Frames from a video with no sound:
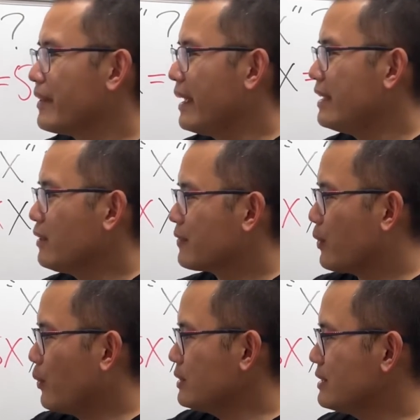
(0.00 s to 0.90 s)
And of
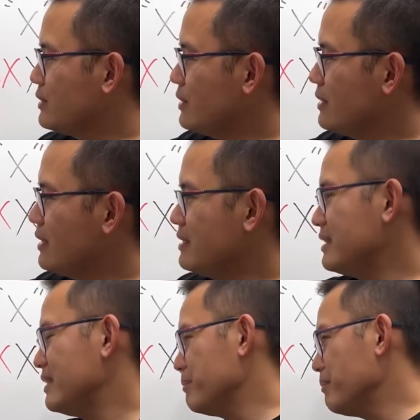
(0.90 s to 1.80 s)
course,
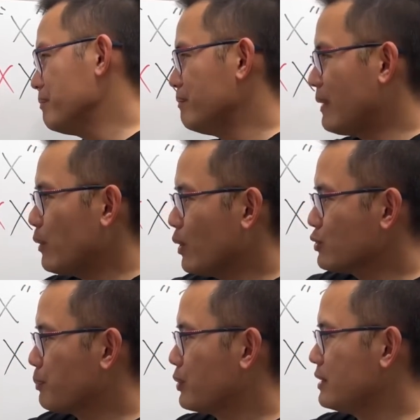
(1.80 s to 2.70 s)
mm, I will also
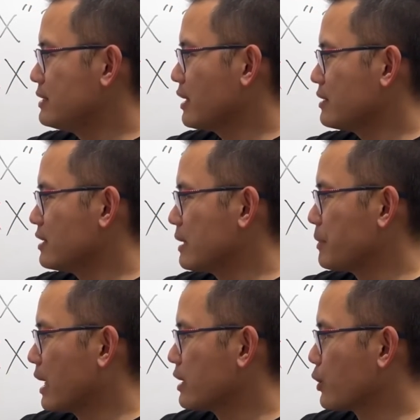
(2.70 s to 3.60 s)
put this down in the same
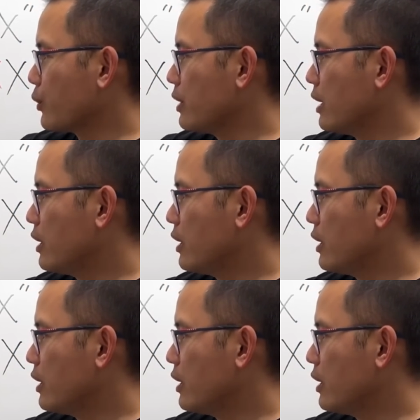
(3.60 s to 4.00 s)
category.